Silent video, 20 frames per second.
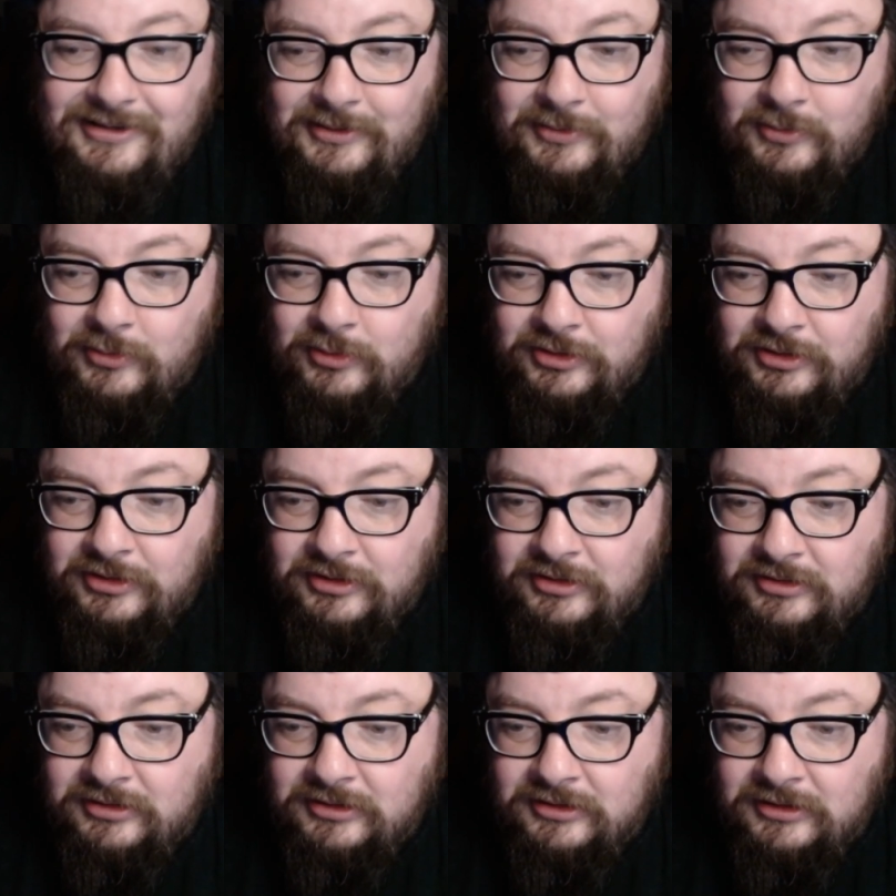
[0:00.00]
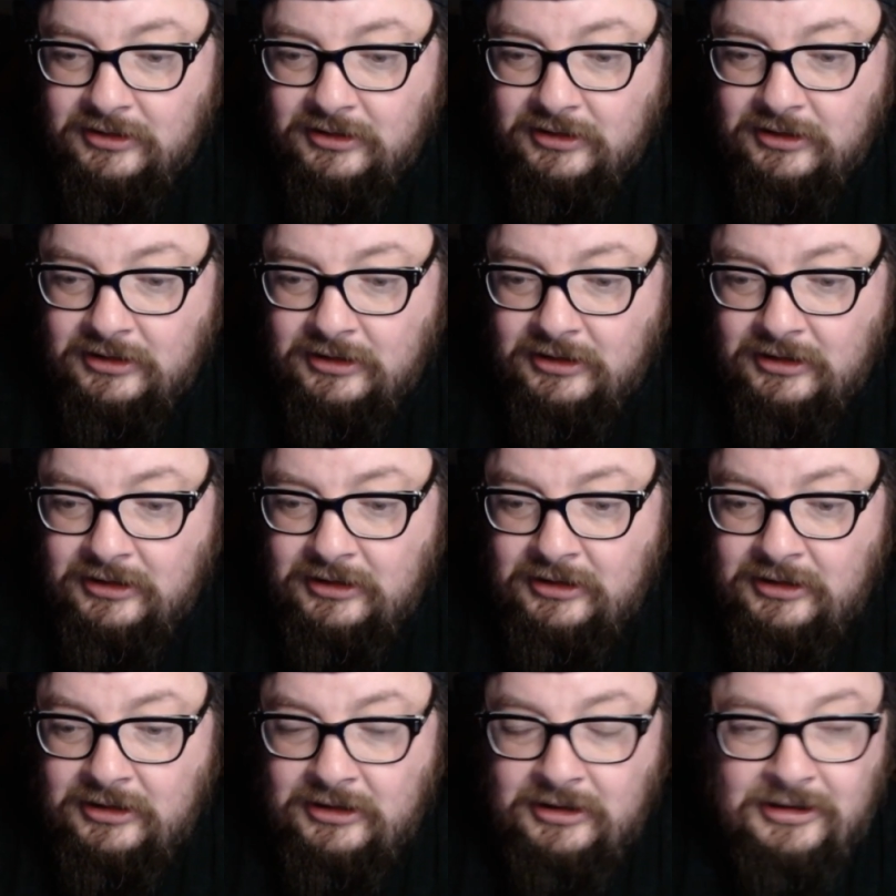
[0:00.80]
wouldn't.
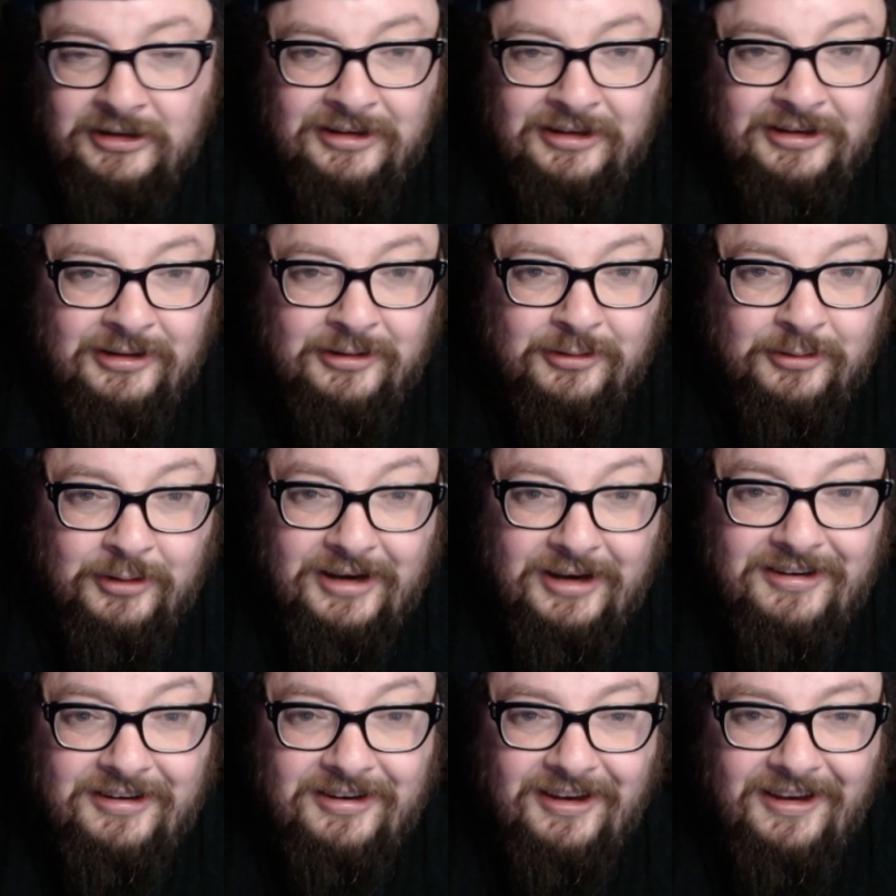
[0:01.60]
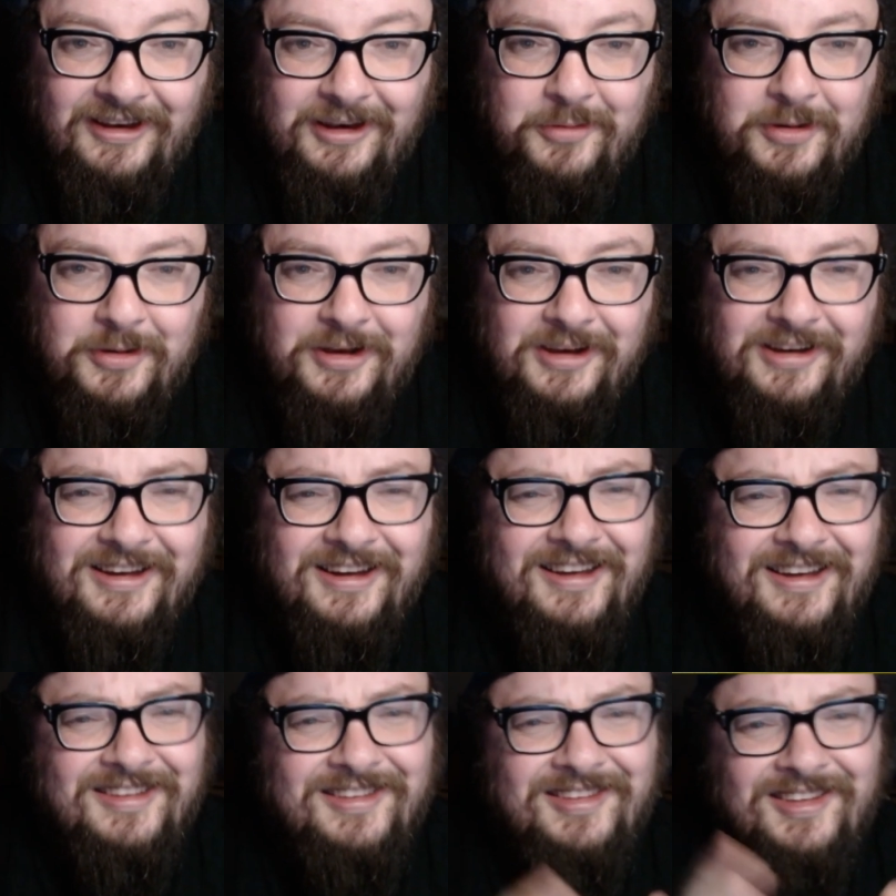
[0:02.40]
Right, anyway,
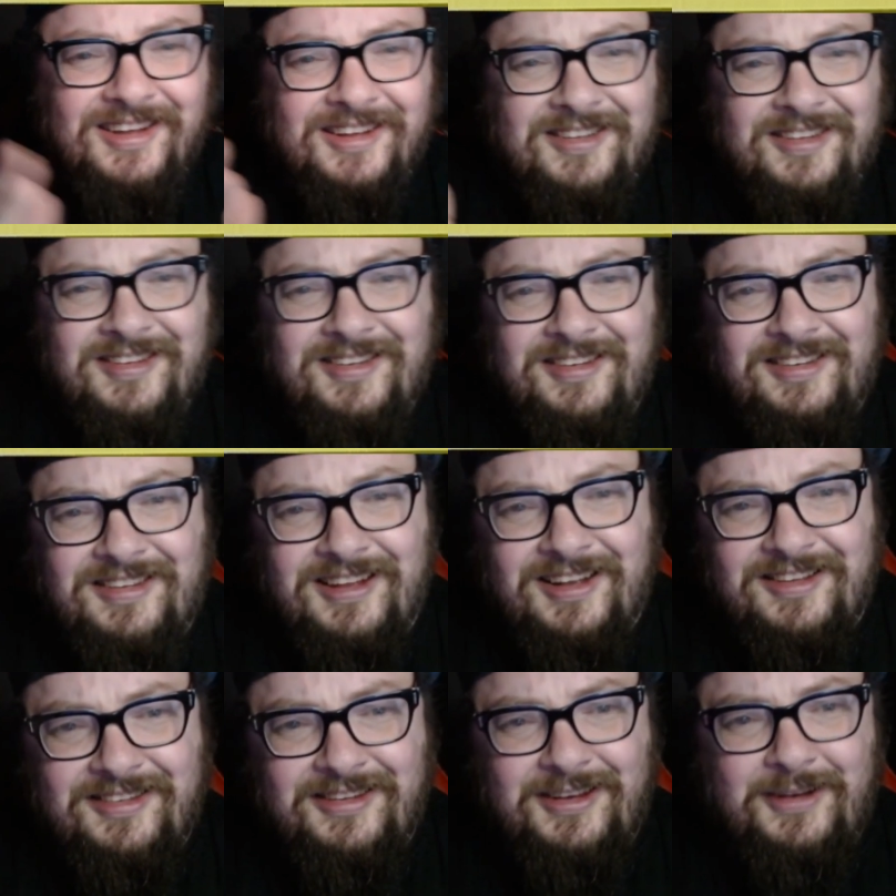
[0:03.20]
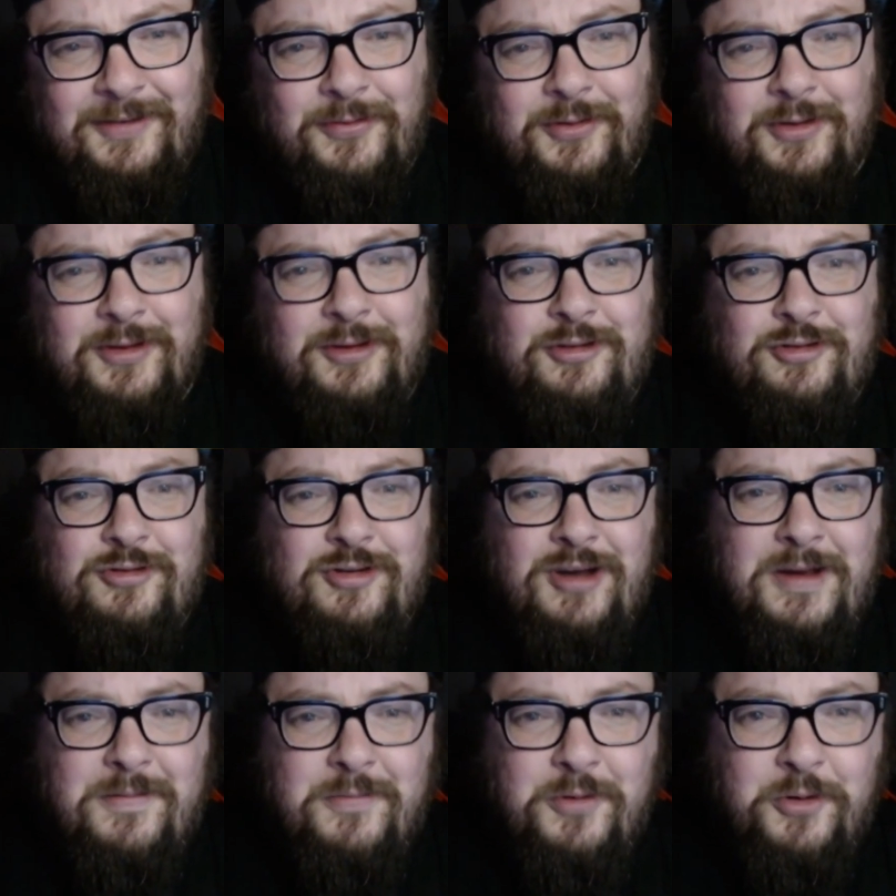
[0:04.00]
guys, that's it for the
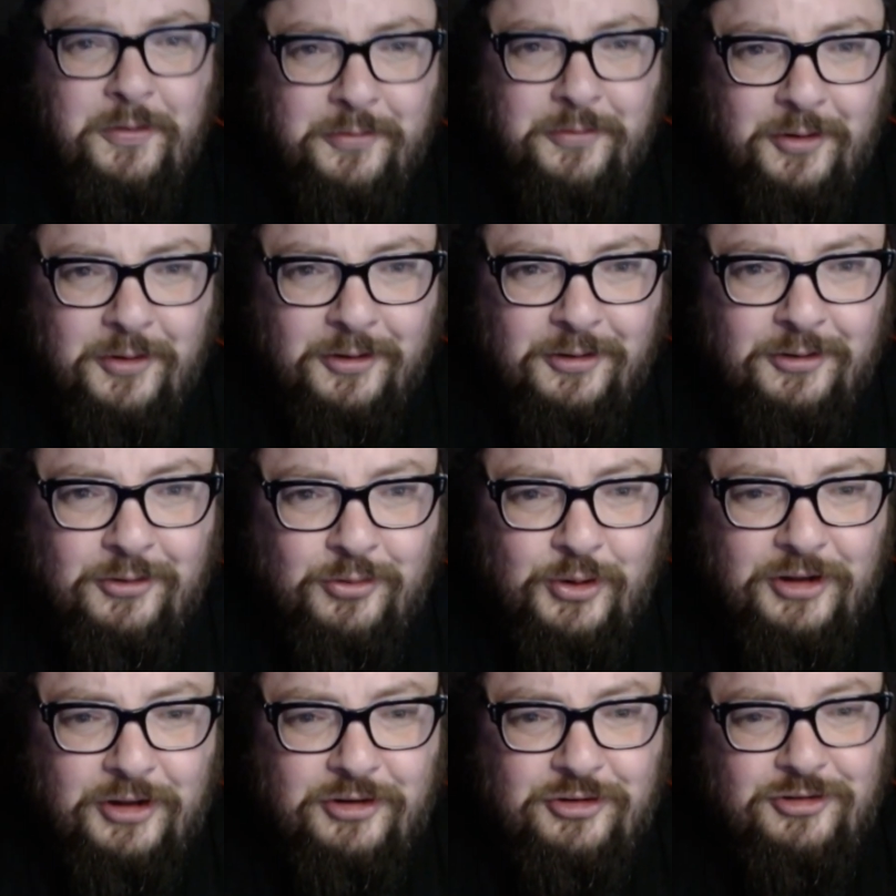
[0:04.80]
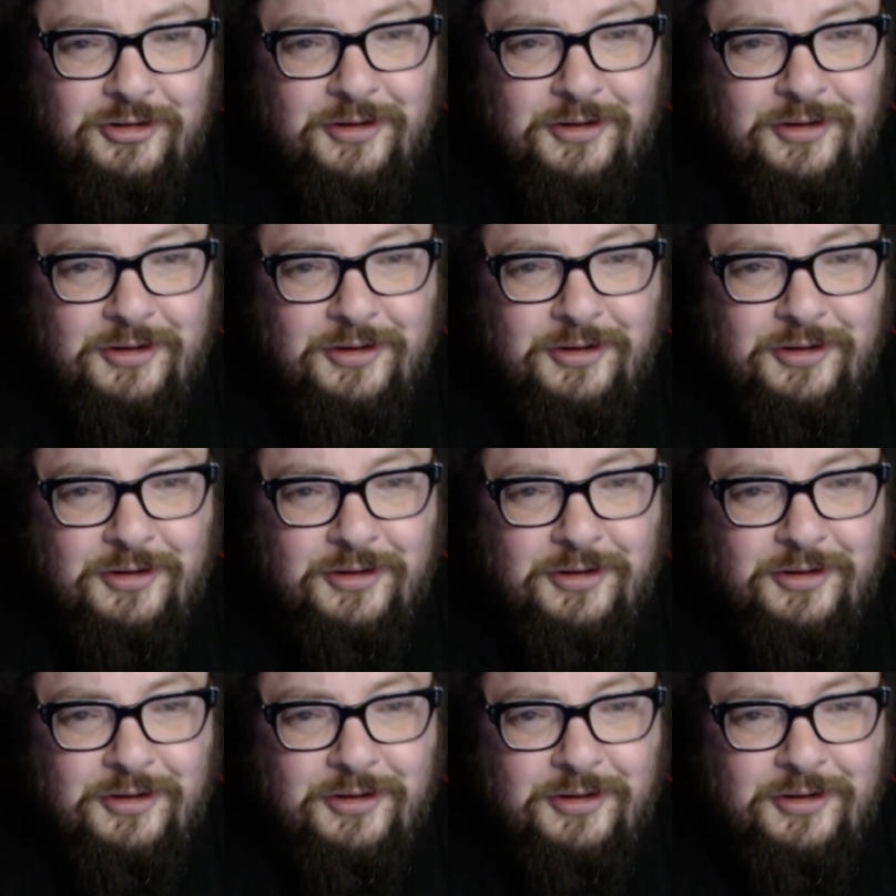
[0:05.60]
stream over on Twitch.